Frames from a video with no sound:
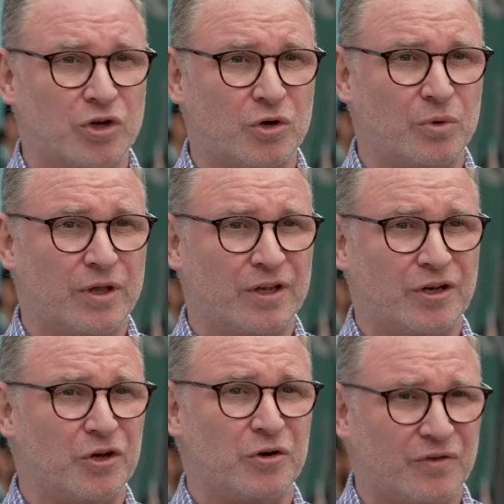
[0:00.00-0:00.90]
do within a
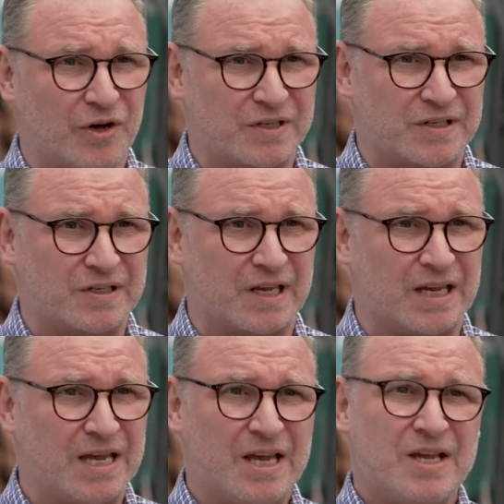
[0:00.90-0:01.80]
university.
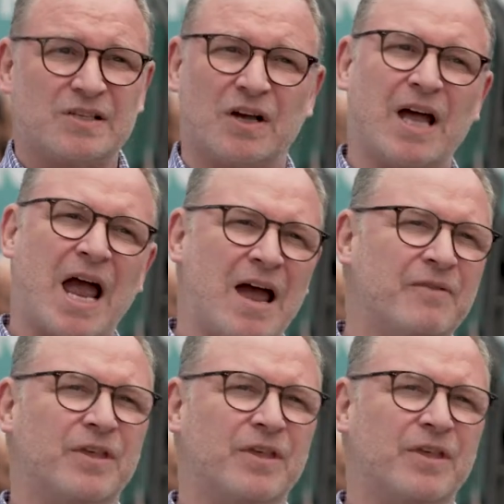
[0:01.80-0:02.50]
So to have